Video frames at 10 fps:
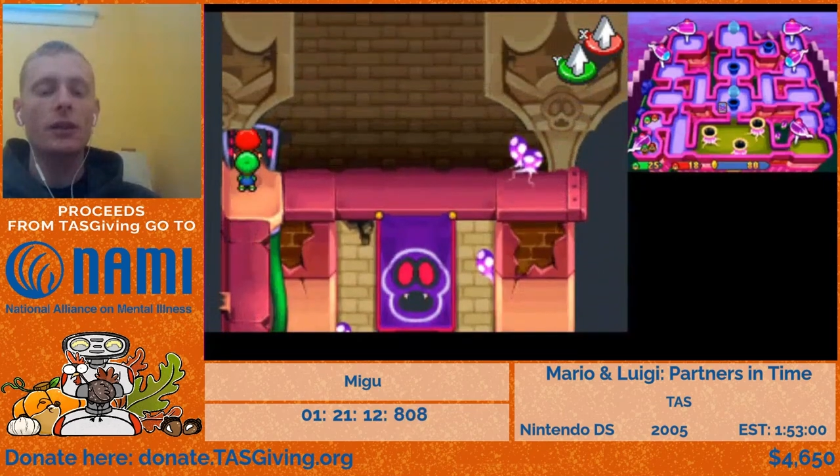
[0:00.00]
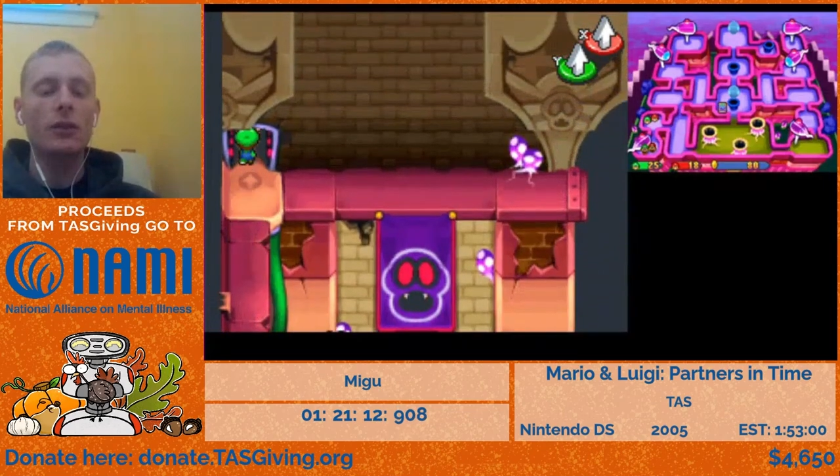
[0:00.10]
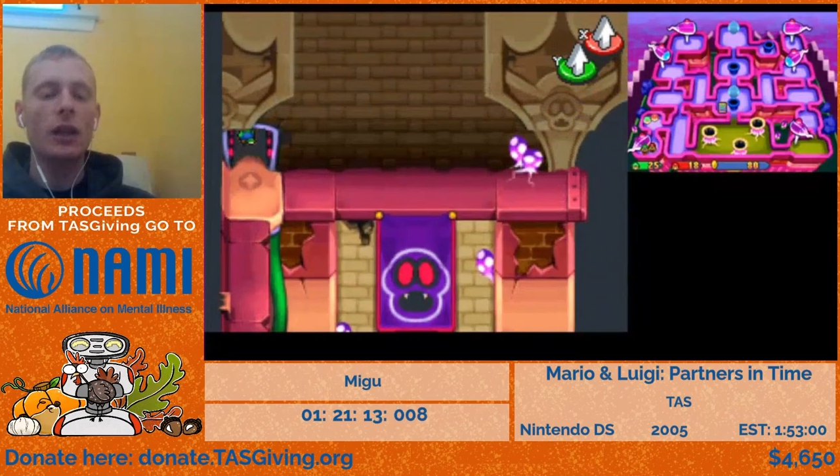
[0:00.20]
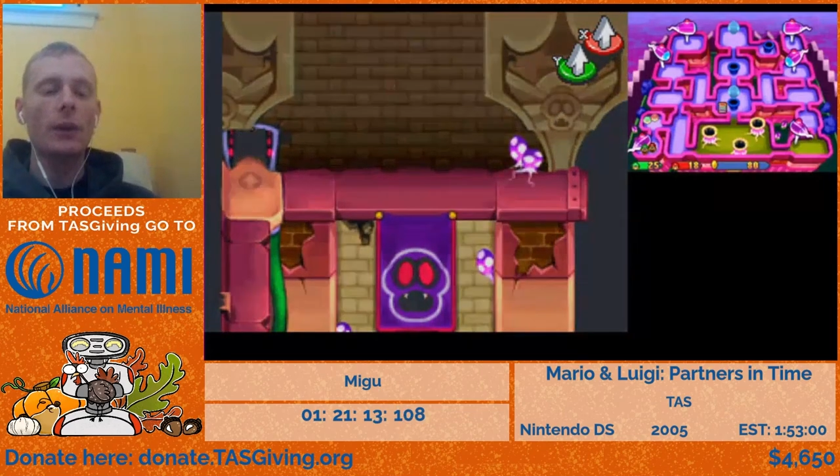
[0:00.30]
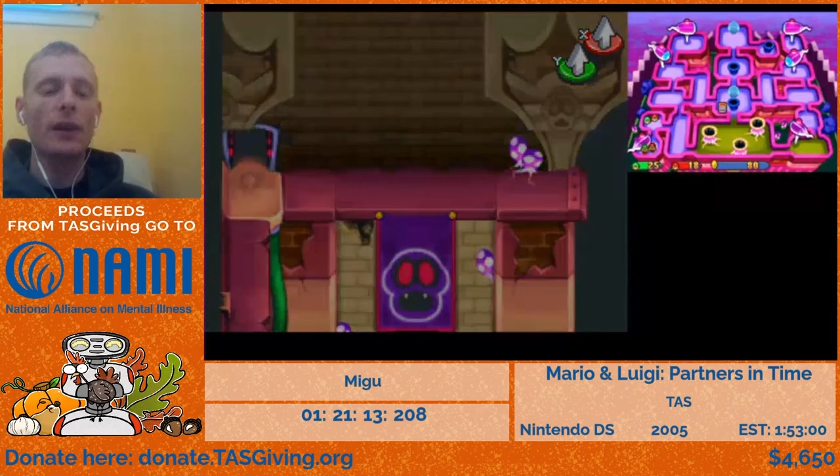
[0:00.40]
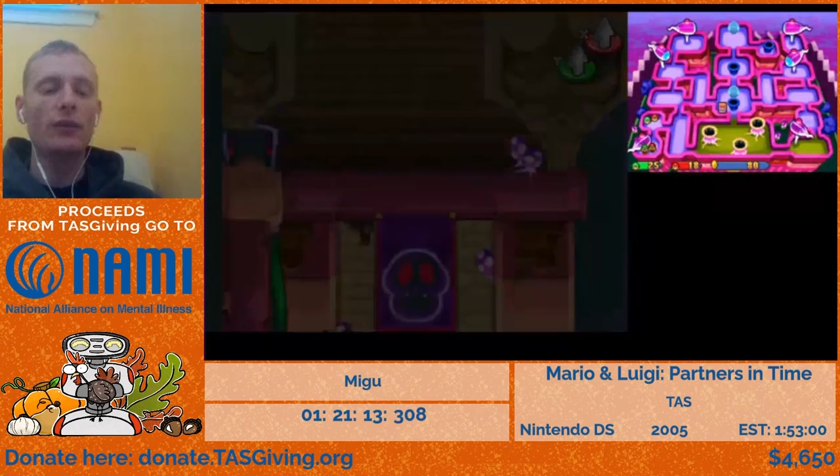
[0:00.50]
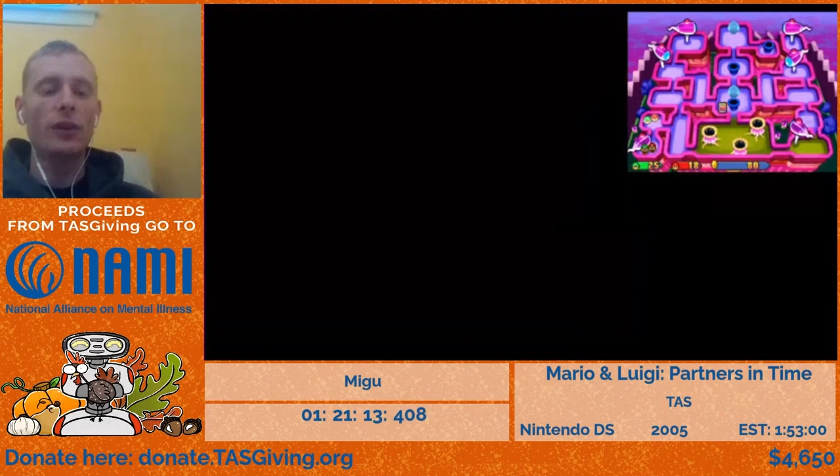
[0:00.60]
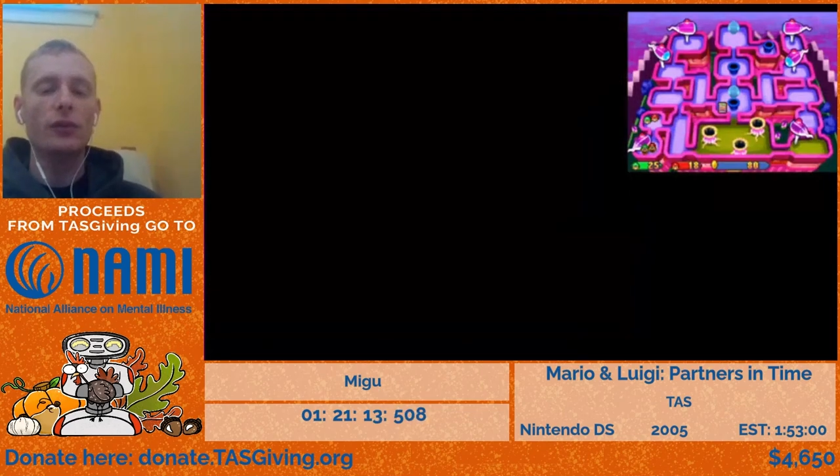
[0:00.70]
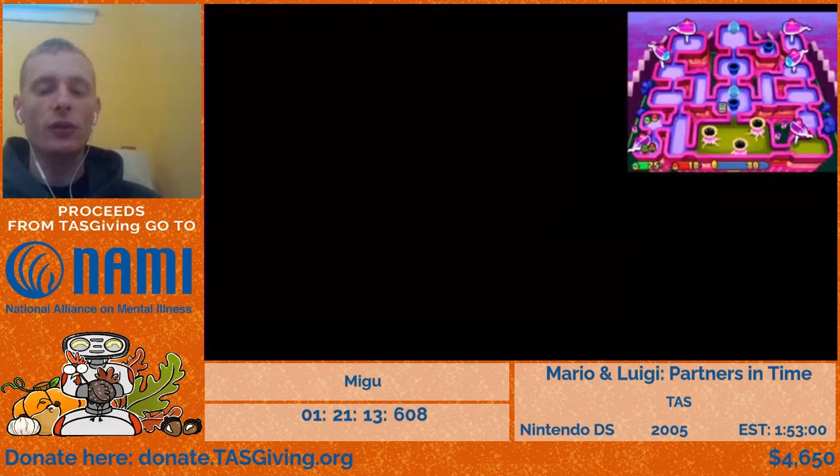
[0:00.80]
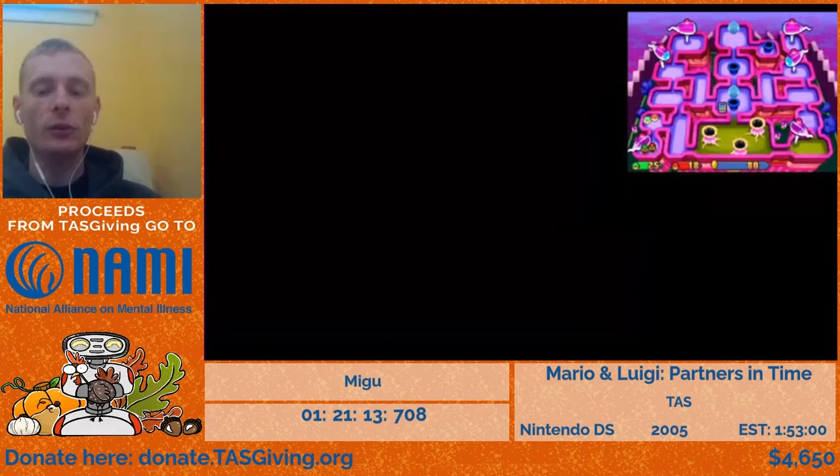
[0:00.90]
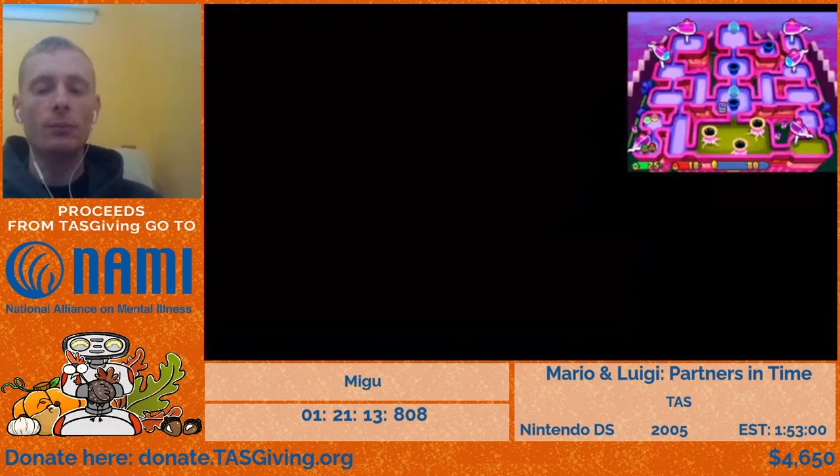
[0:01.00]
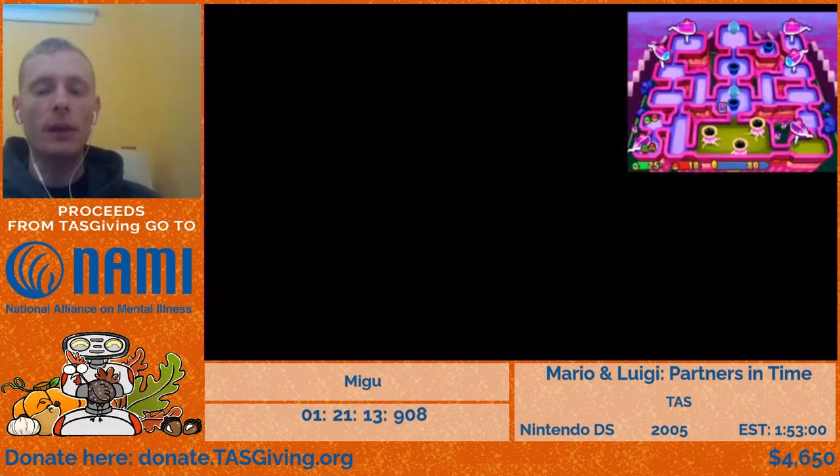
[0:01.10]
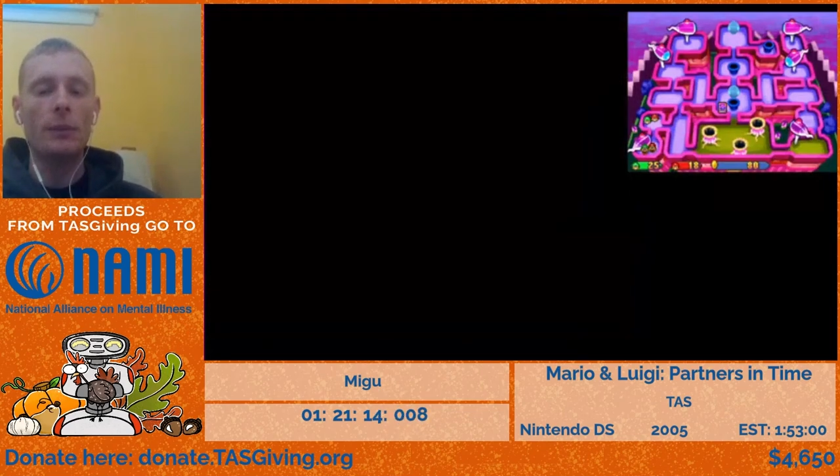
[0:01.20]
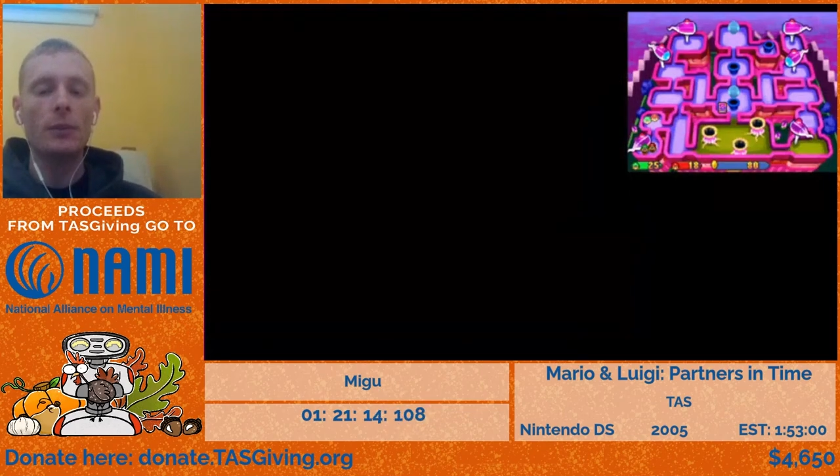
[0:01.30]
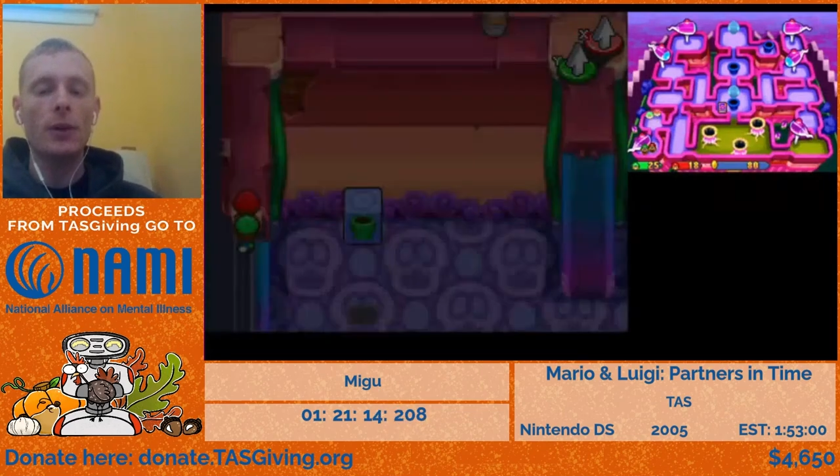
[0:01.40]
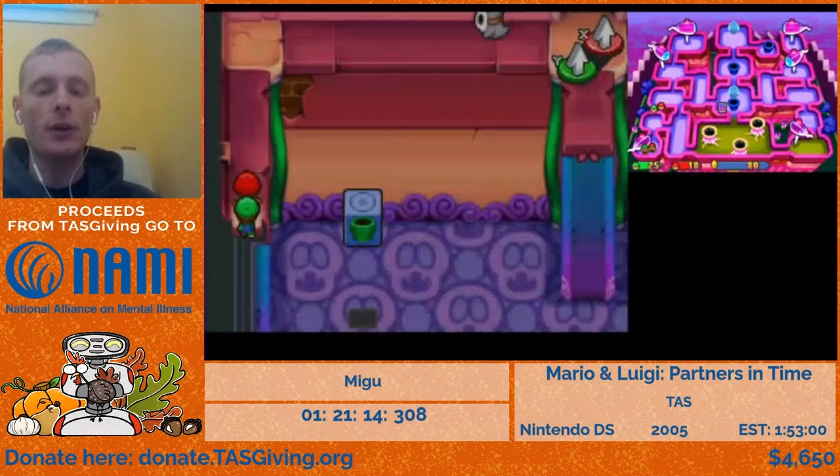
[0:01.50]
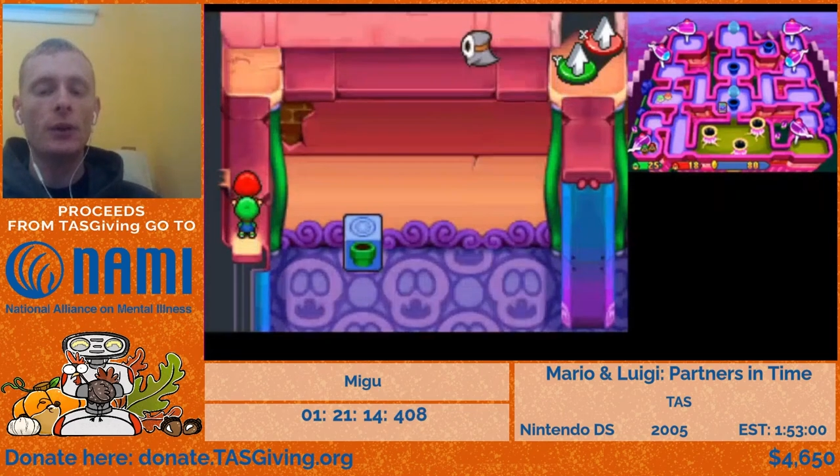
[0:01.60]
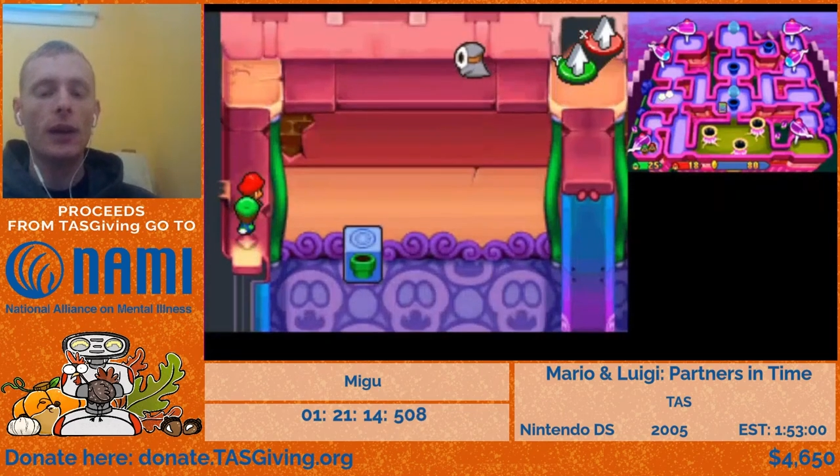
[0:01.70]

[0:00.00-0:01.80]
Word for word: So now we have one for Baby Mario